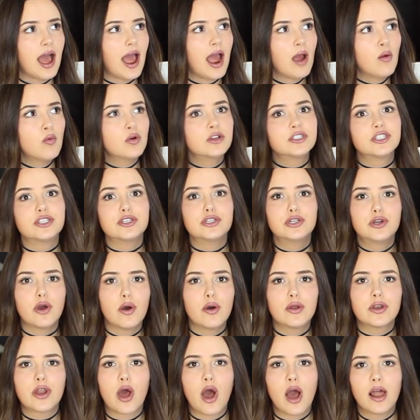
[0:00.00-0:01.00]
I want to
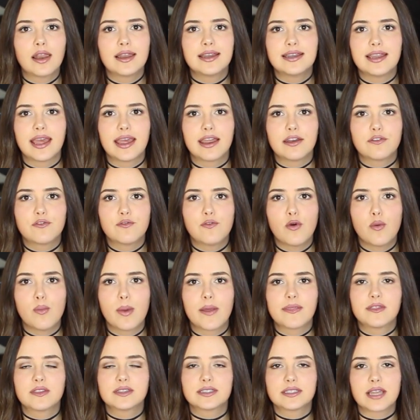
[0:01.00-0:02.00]
go on holiday in 4
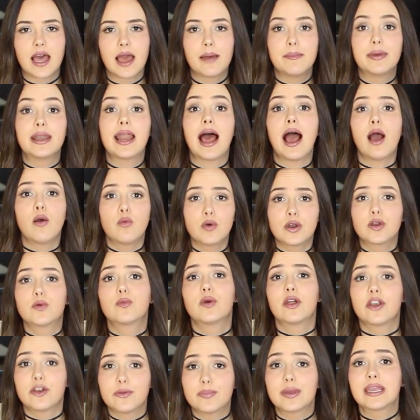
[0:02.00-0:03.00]
months' time, and I want to
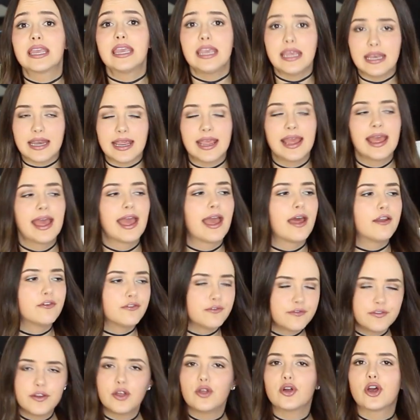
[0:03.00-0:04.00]
wear a bikini
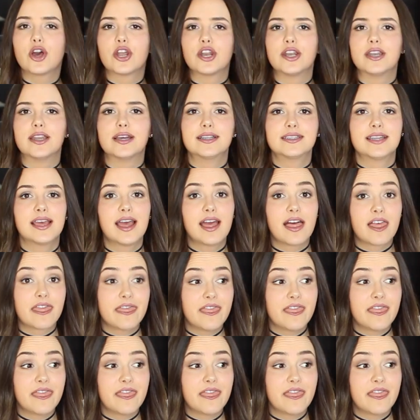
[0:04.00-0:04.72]
and feel good in it.